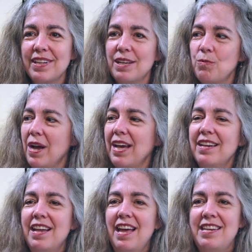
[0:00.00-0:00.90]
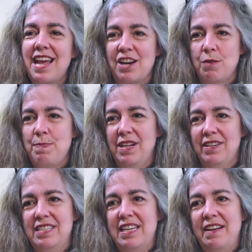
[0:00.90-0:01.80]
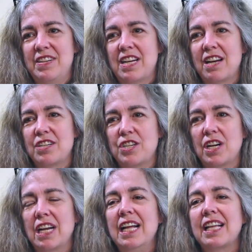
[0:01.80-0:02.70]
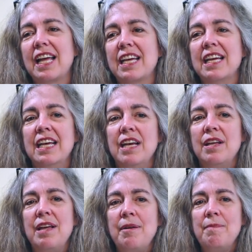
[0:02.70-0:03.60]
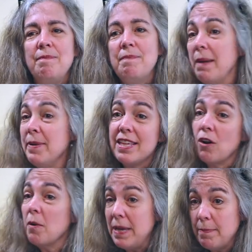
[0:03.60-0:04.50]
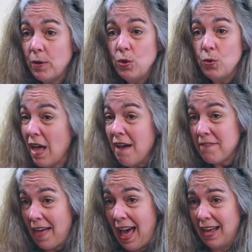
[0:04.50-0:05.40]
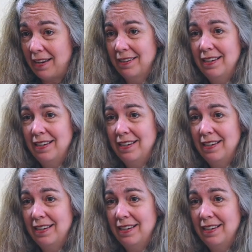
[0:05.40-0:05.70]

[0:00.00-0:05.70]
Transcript: really want a nano pill instead of a doctor. Like maybe there are people who love that.